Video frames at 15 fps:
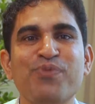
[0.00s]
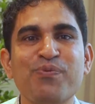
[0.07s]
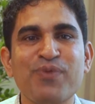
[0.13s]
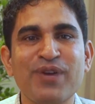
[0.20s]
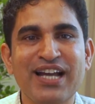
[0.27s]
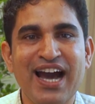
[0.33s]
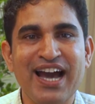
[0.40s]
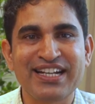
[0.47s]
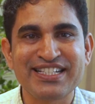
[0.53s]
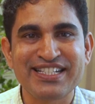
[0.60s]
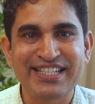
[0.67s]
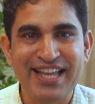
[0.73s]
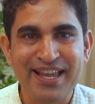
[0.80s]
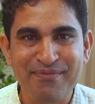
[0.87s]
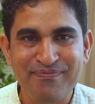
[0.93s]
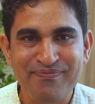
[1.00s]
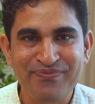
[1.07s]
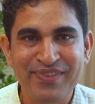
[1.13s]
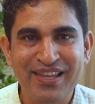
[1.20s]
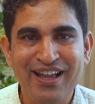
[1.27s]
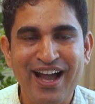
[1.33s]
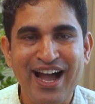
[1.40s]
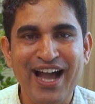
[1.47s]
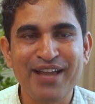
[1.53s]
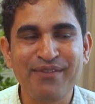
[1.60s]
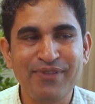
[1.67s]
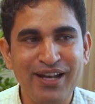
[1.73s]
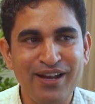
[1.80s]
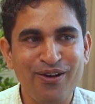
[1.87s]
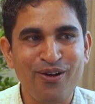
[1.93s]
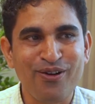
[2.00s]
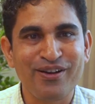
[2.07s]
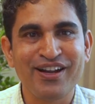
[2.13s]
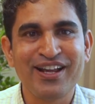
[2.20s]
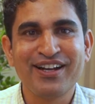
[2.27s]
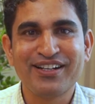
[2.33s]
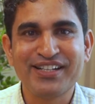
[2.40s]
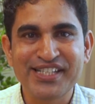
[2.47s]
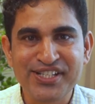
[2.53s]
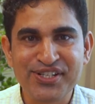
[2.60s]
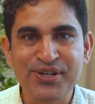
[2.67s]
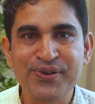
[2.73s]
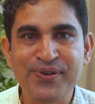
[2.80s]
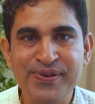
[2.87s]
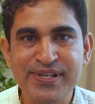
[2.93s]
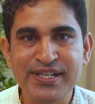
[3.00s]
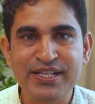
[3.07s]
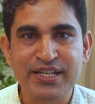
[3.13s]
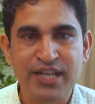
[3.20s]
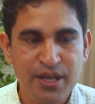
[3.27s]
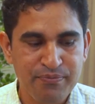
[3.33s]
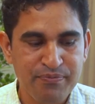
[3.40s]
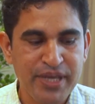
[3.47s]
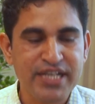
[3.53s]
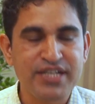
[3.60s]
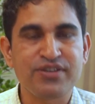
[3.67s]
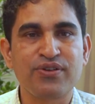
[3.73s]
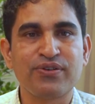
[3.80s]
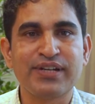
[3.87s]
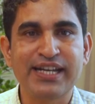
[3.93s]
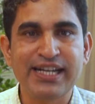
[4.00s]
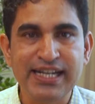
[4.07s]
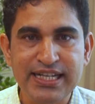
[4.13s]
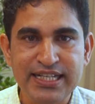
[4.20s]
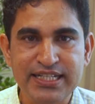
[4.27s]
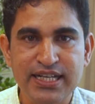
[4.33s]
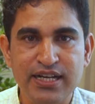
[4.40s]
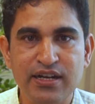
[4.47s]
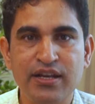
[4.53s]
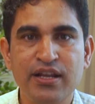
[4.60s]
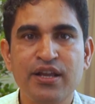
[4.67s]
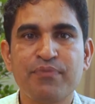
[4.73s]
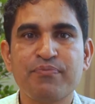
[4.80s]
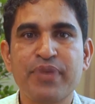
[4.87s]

people are same. I will not distinguish based on religion,